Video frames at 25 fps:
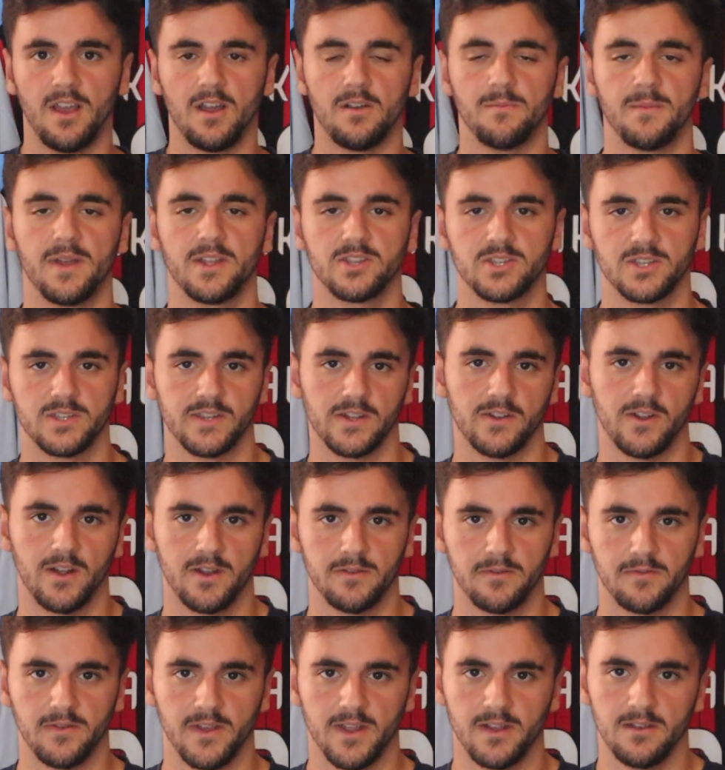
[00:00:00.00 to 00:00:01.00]
I'm a Manchester
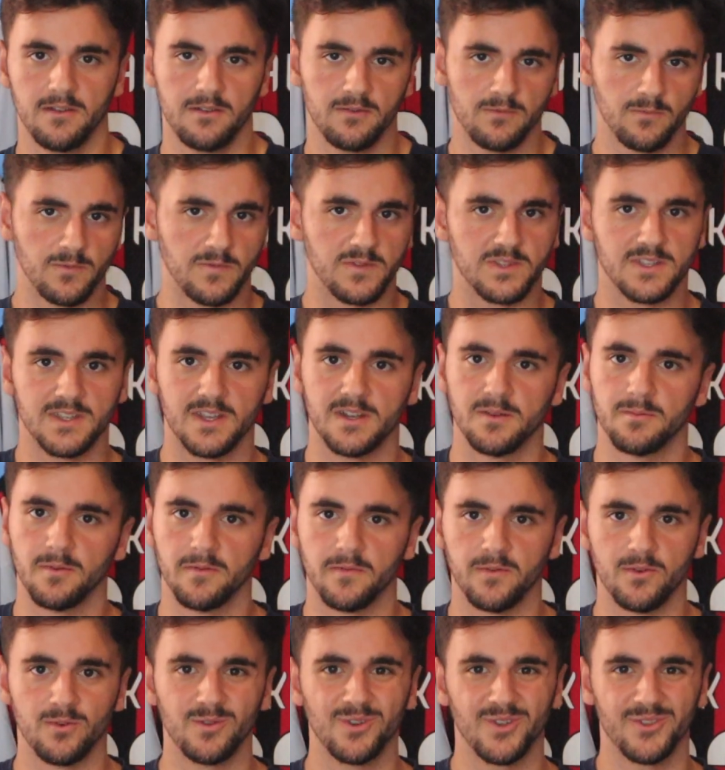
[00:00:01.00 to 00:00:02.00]
United fan. We've seen it
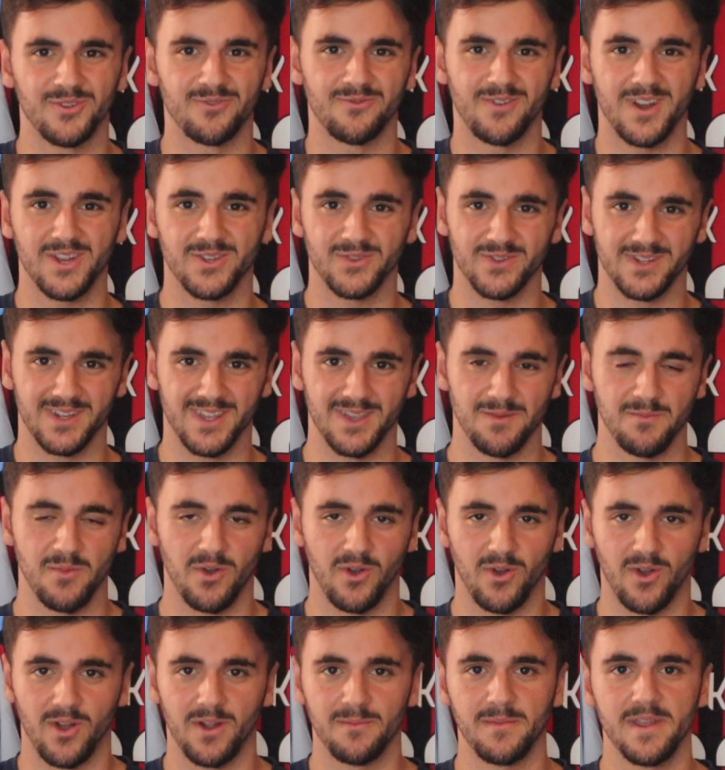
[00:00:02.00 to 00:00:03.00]
before. We've got the Rashford kit
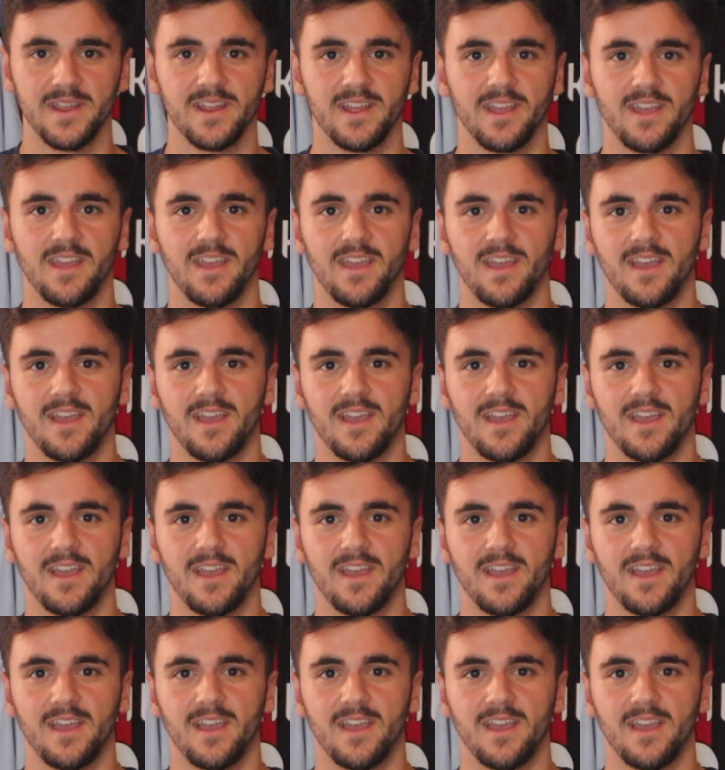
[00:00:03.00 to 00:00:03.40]
behind me.